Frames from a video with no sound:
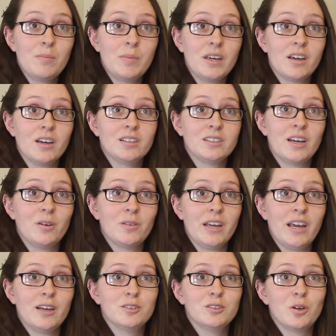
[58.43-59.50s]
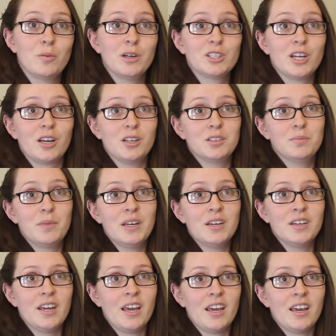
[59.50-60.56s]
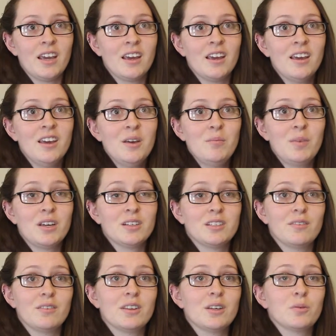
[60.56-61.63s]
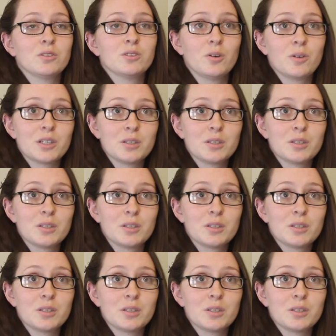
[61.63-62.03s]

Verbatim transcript: because I only had so much I could spend a day because everything was so